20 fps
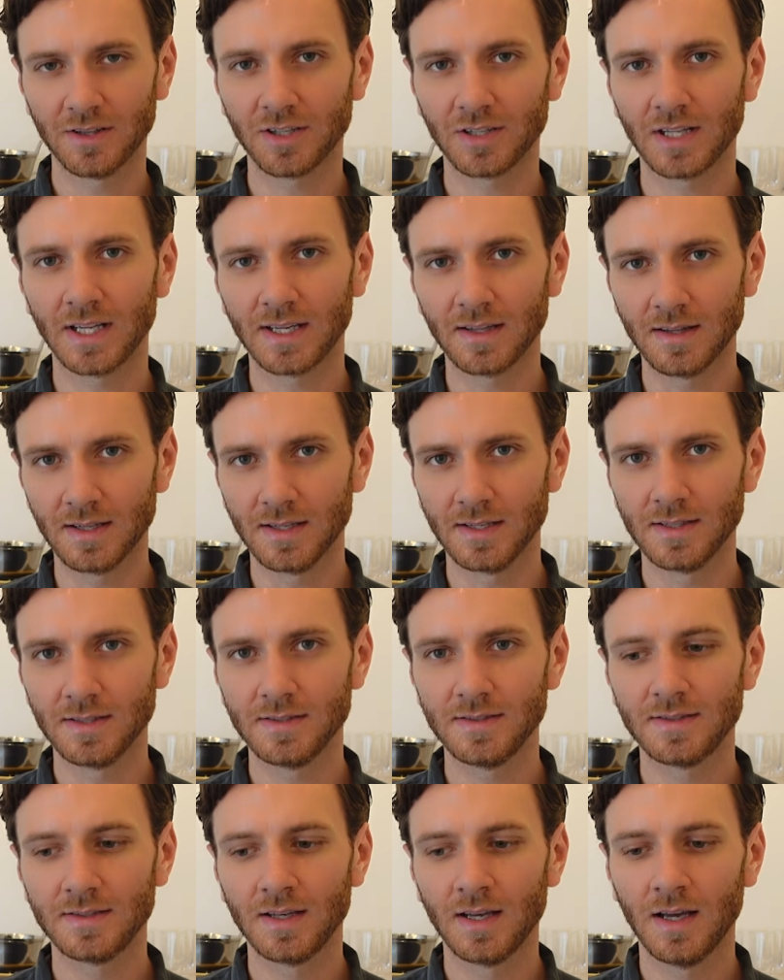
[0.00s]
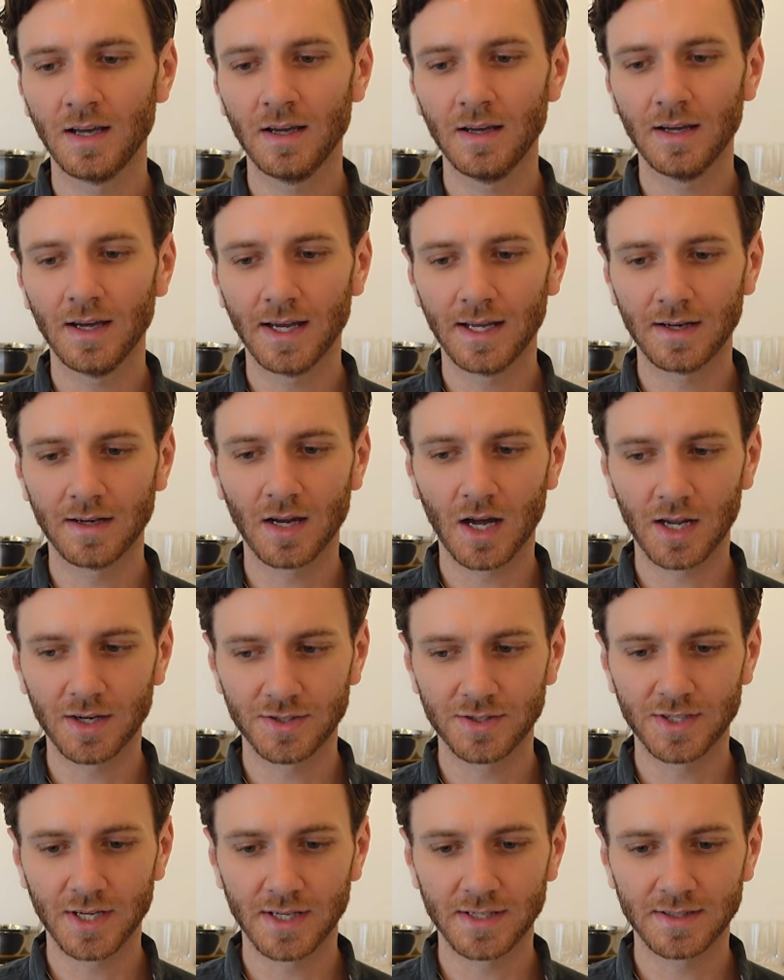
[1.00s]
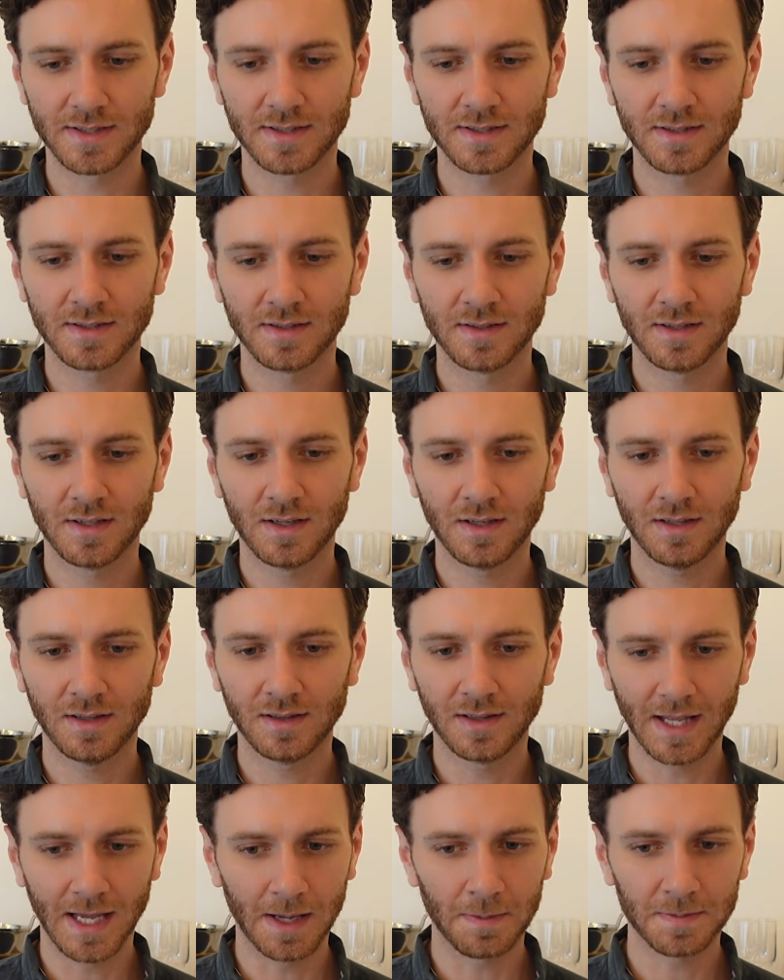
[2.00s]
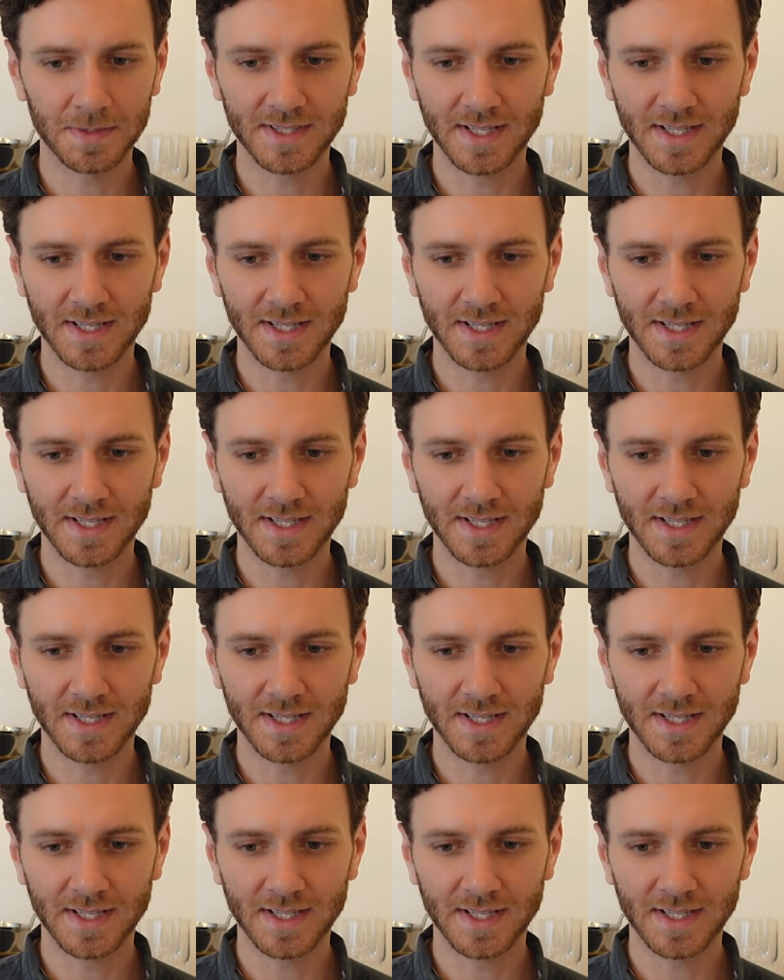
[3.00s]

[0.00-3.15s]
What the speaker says: look like these and not just lamps